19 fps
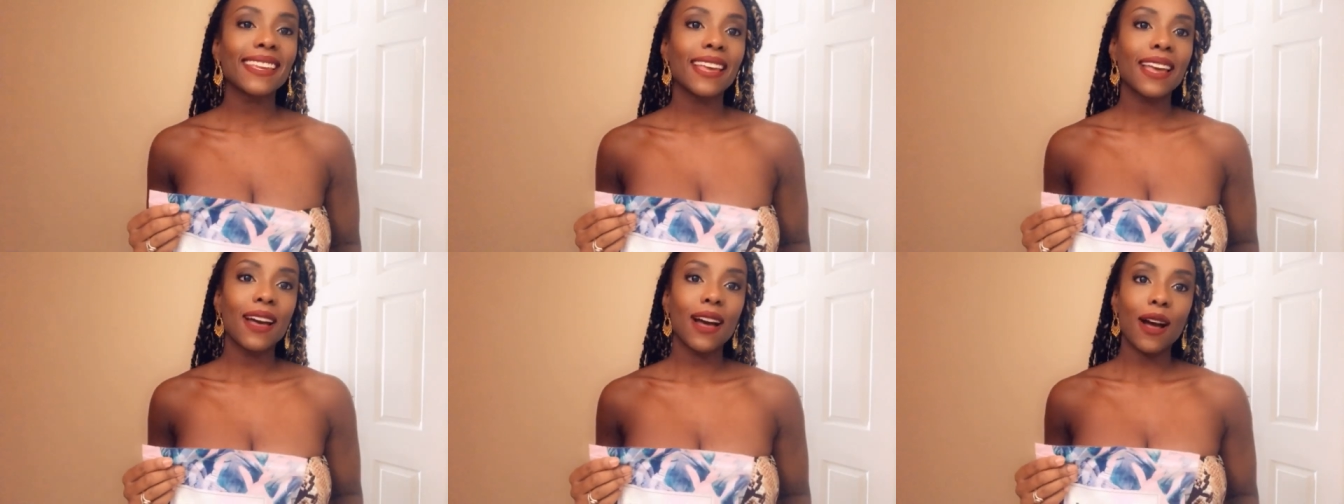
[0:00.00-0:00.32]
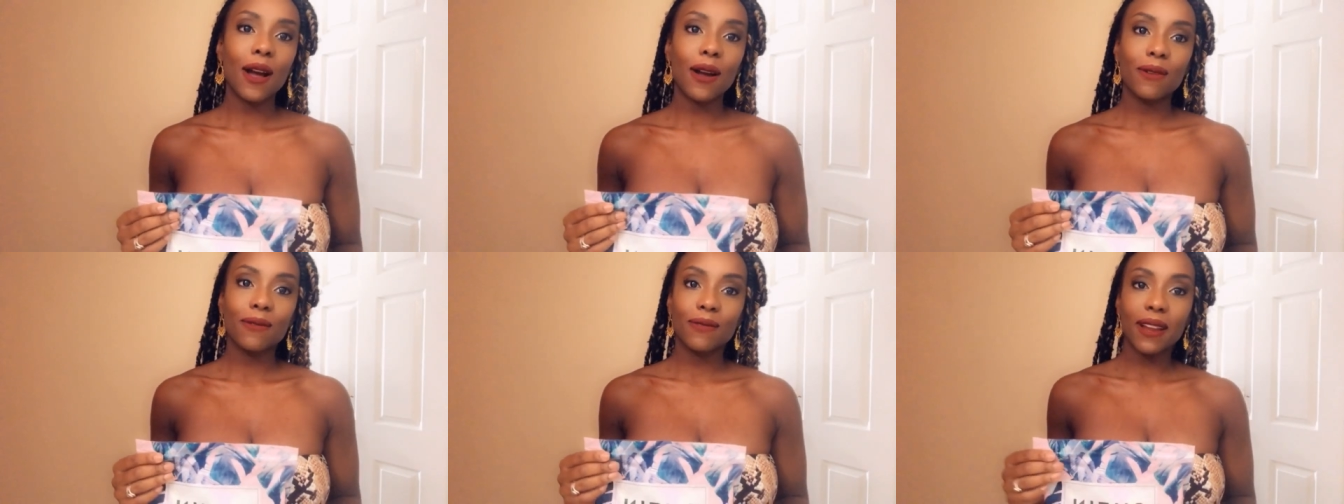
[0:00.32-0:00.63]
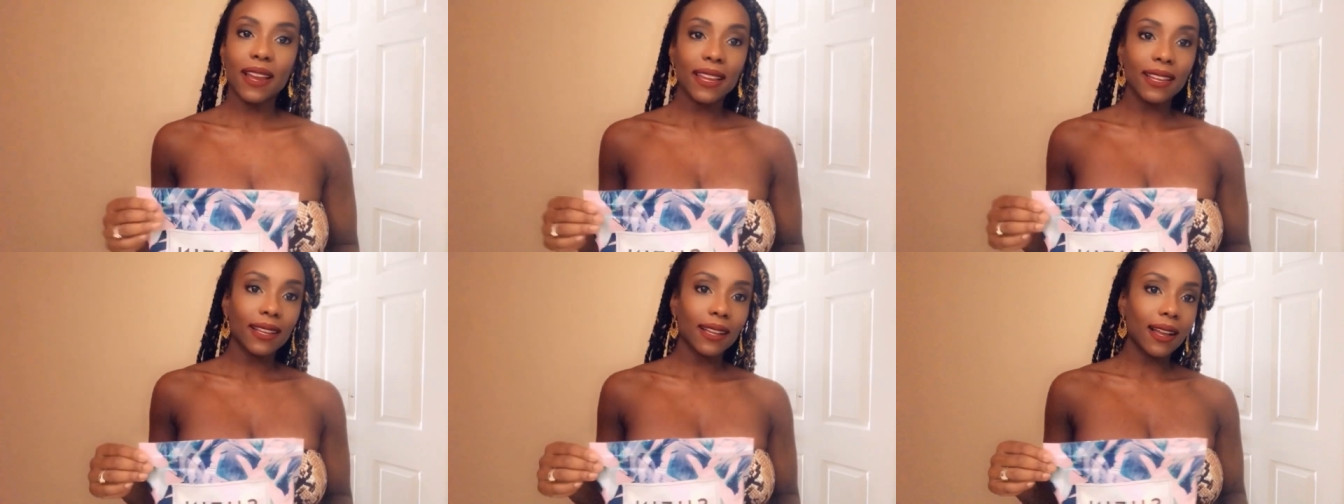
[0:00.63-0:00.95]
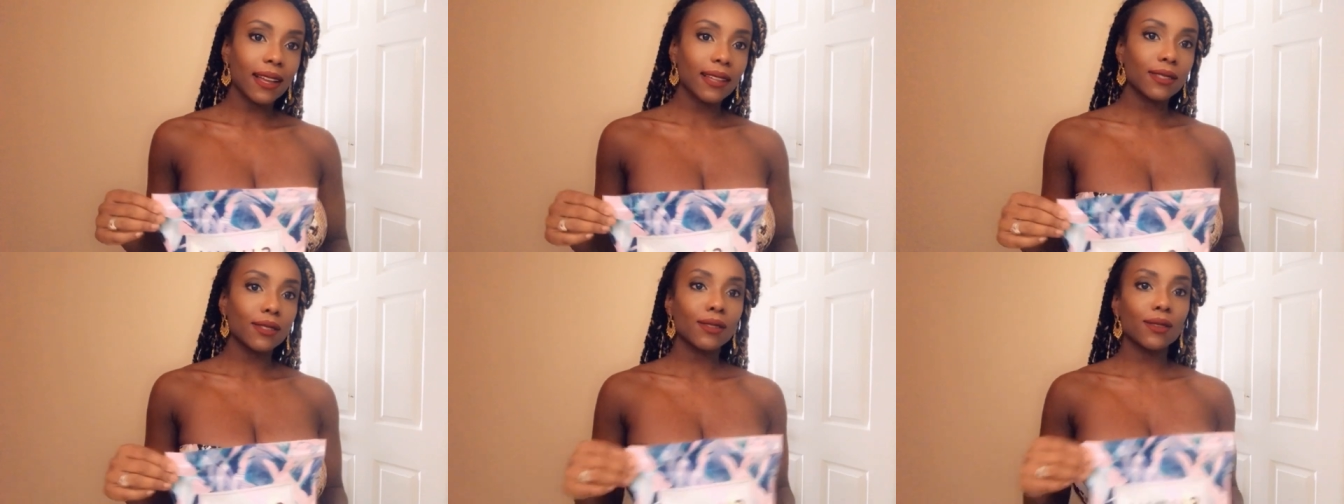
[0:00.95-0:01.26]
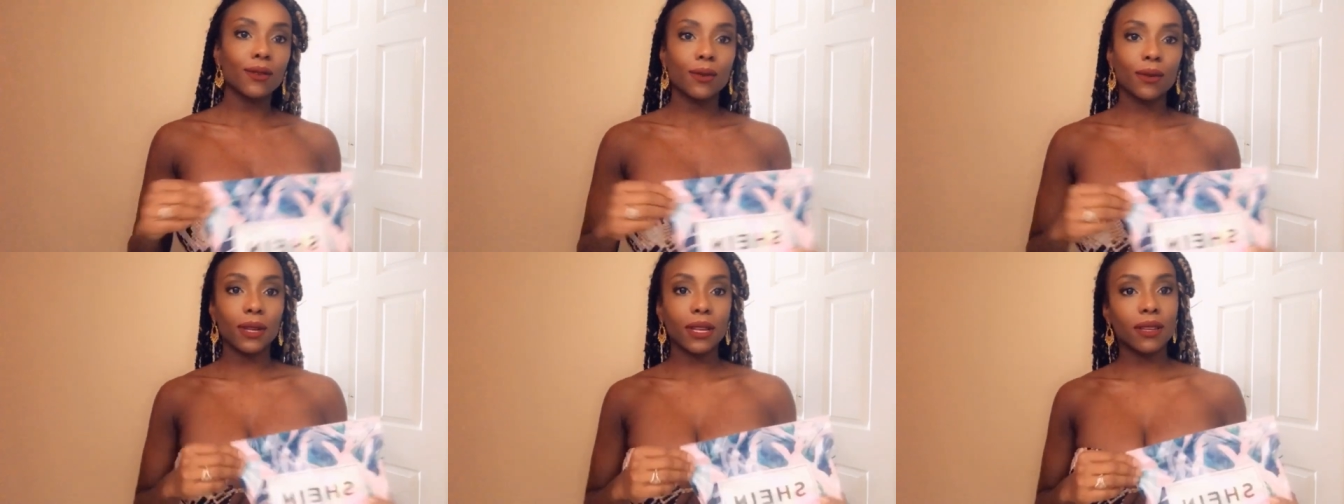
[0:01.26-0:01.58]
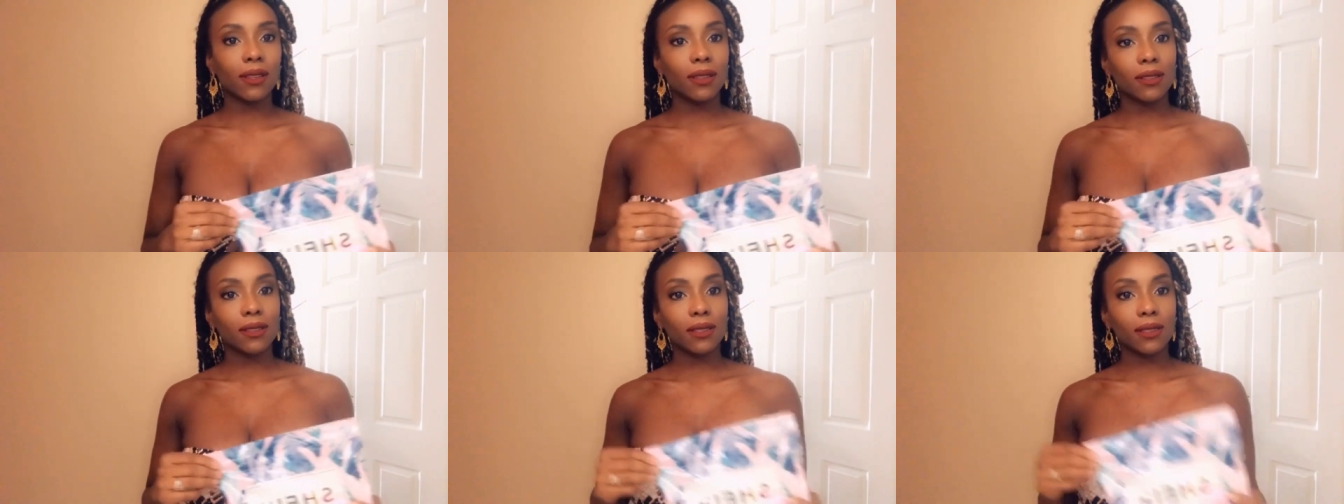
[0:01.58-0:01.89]
All right, guys, so it
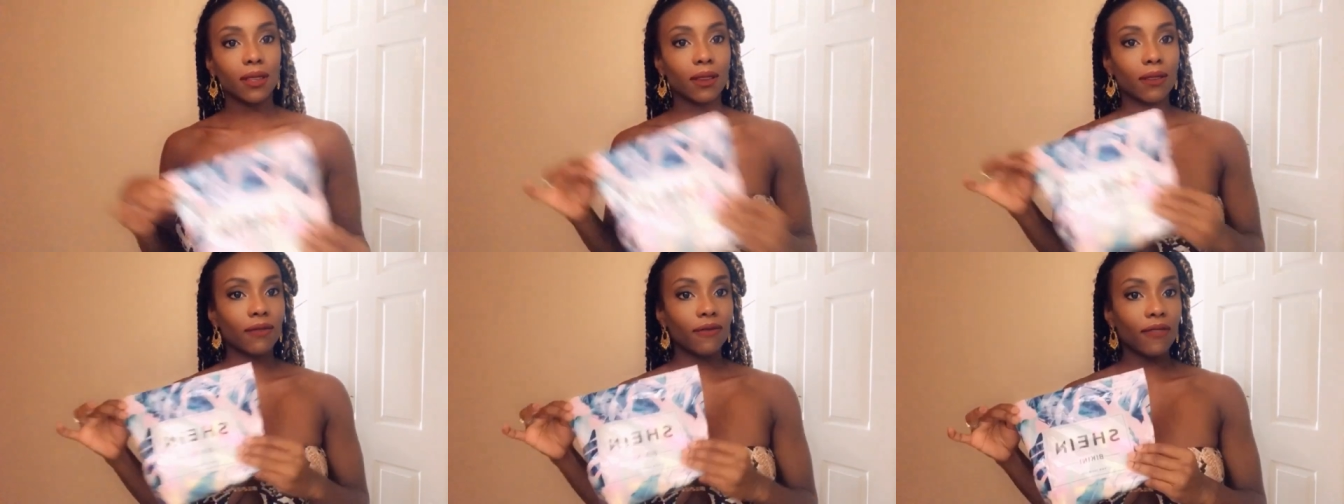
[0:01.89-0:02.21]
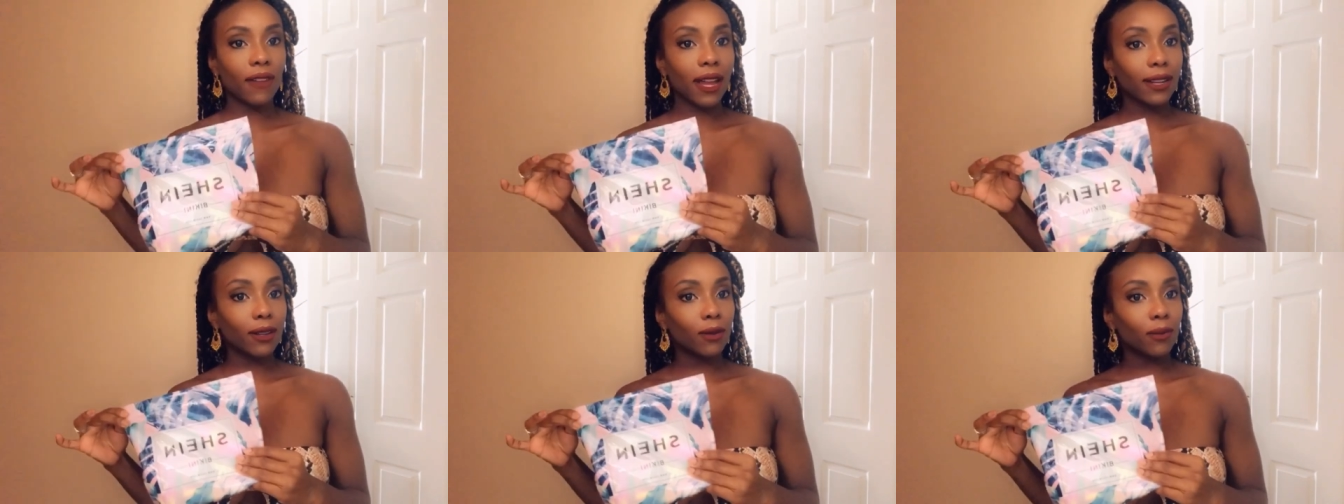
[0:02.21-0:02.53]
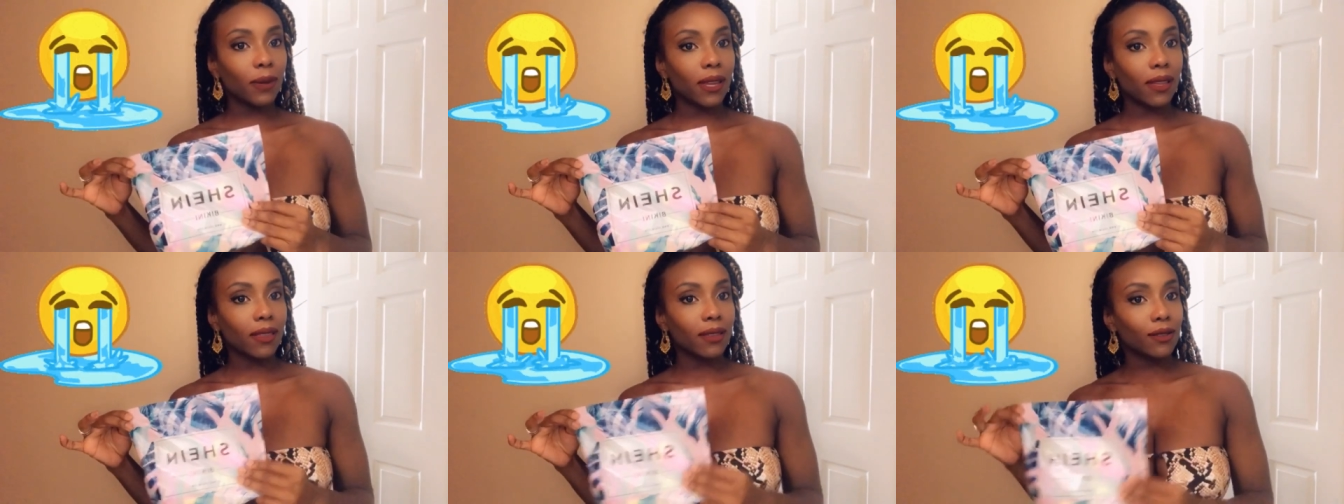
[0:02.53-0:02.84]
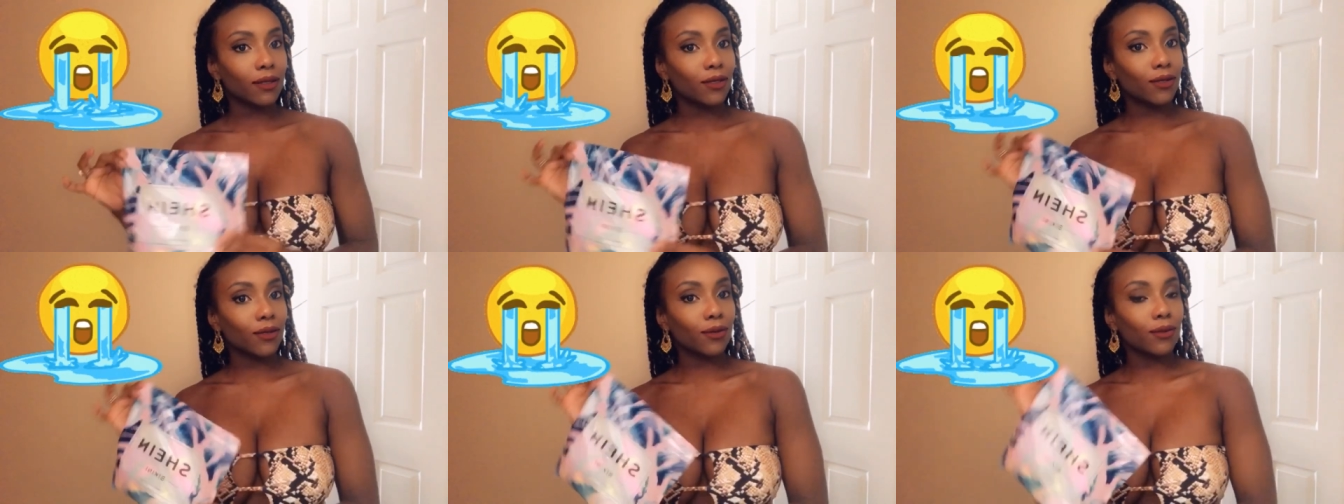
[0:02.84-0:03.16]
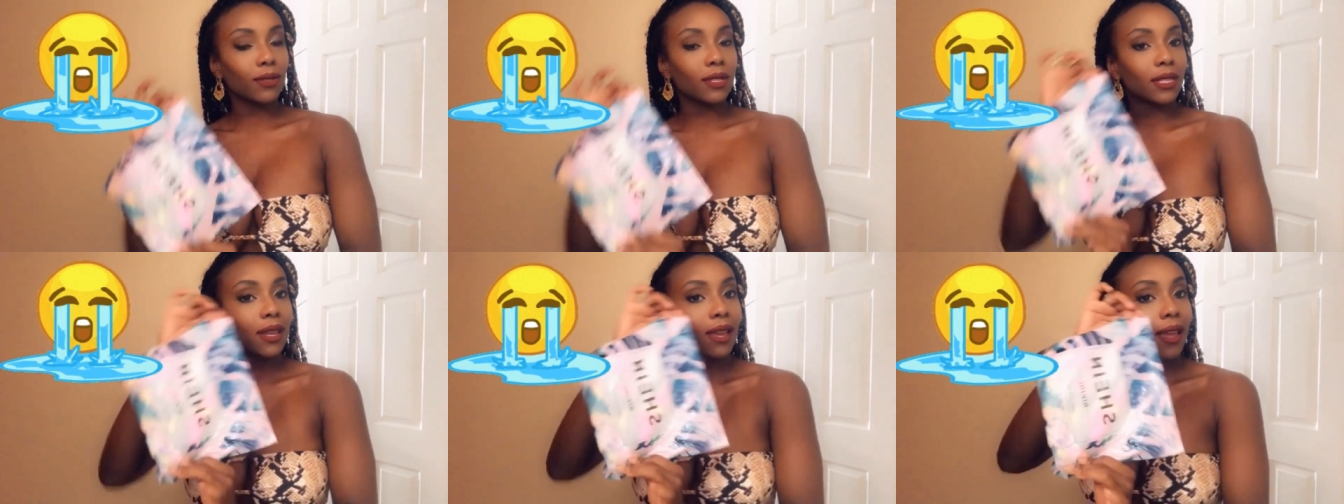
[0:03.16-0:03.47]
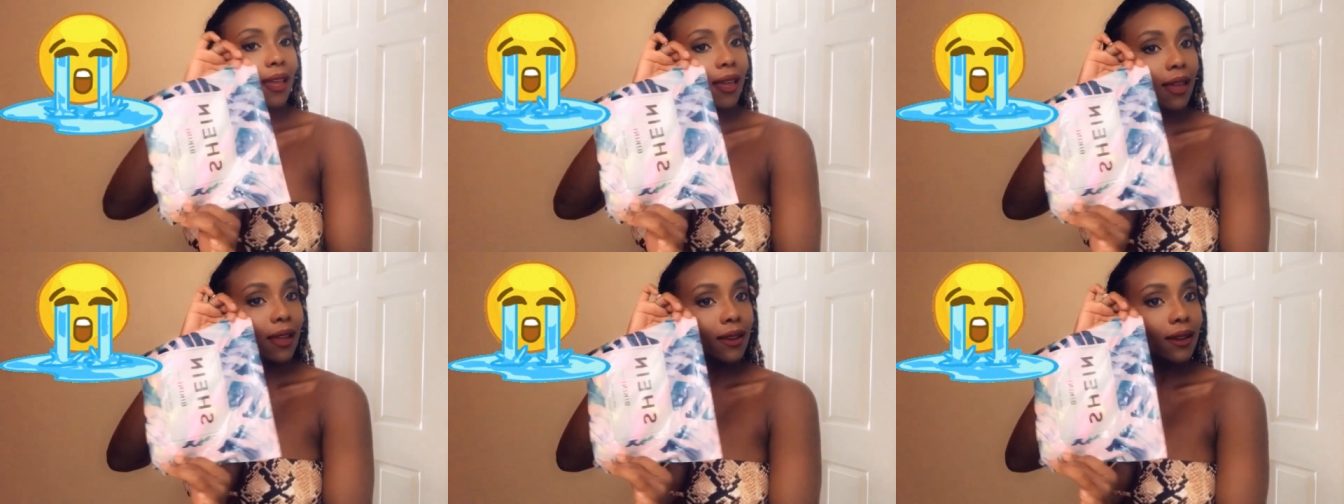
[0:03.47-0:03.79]
is the final bathing suit,
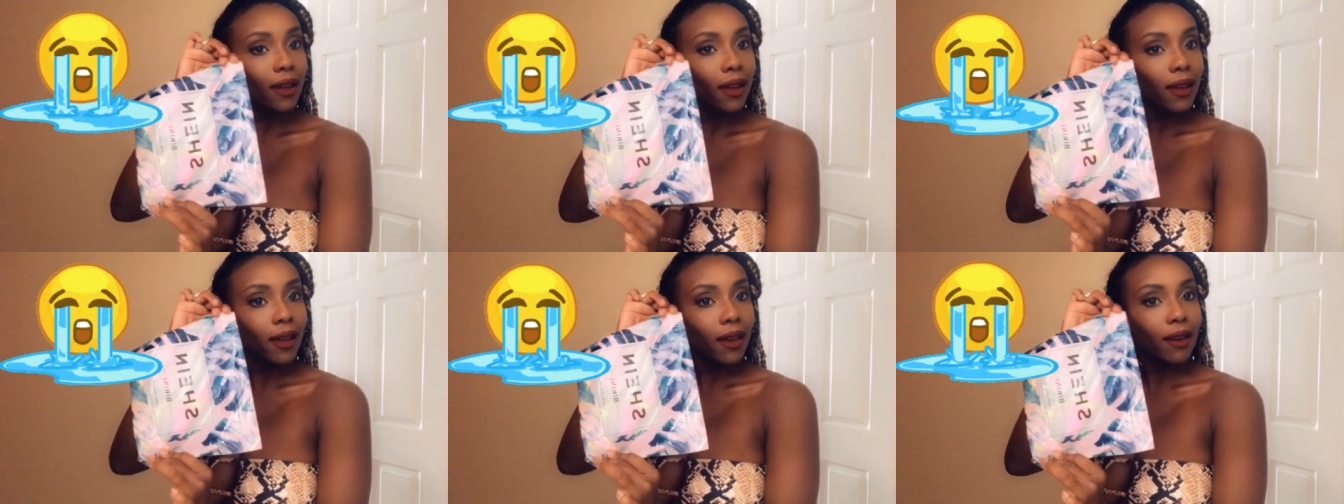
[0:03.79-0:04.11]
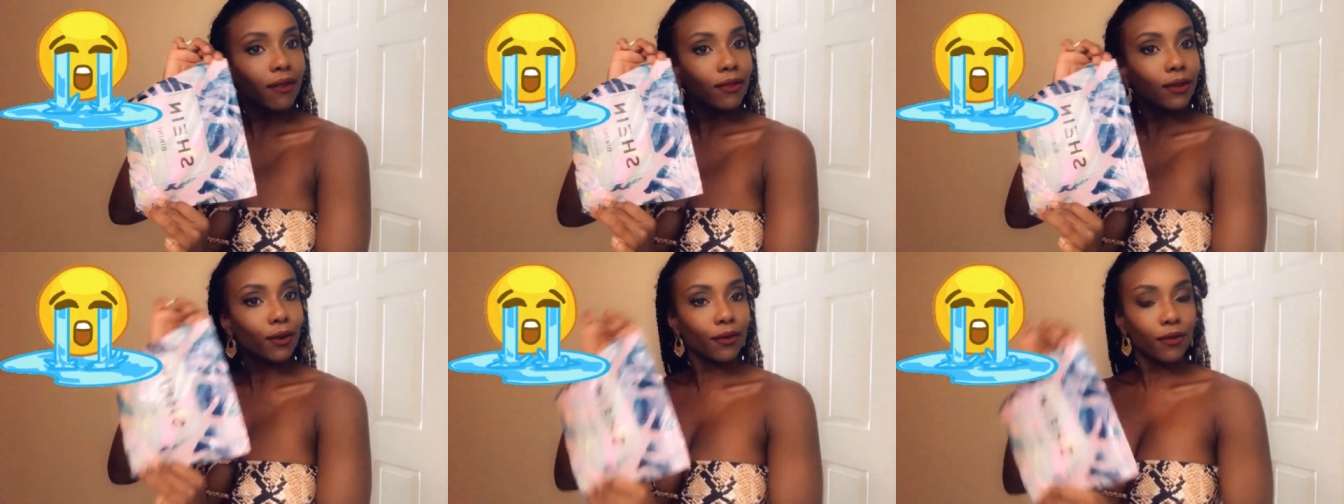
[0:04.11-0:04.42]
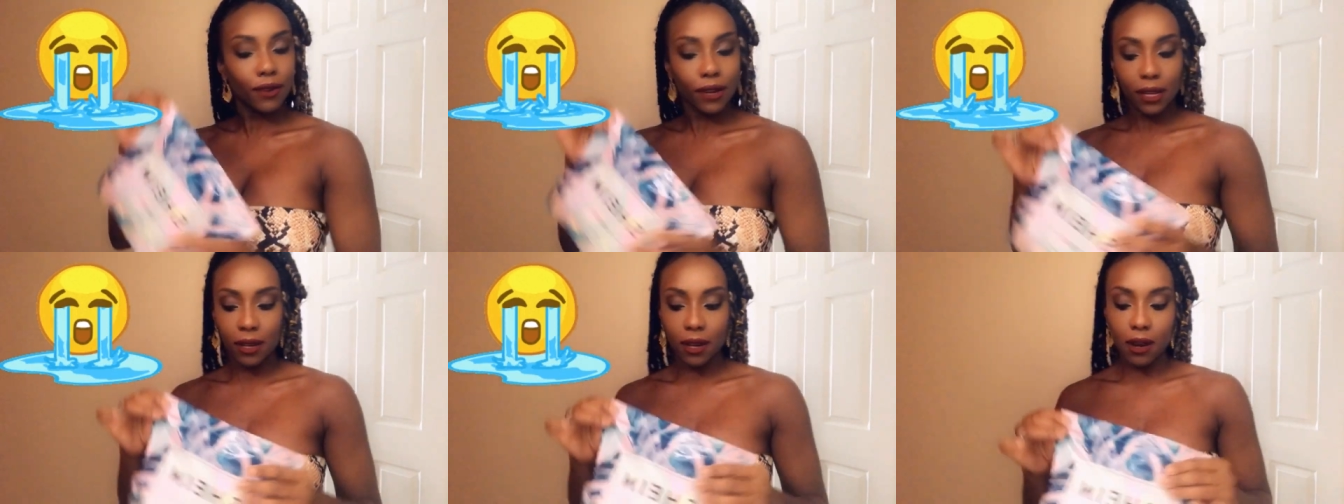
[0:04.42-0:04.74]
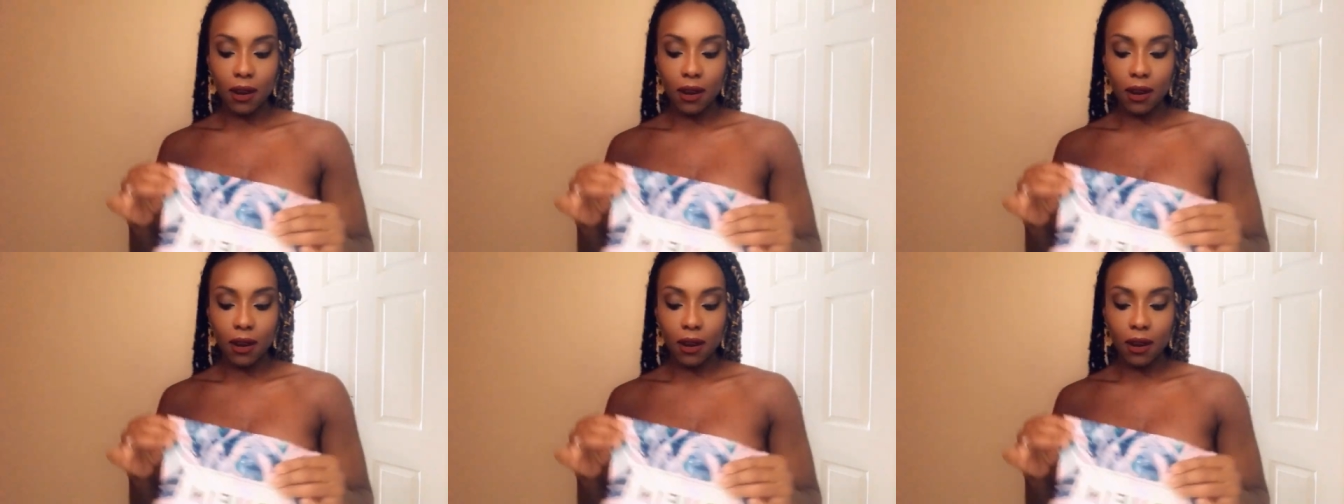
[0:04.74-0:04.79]
and I have it over here.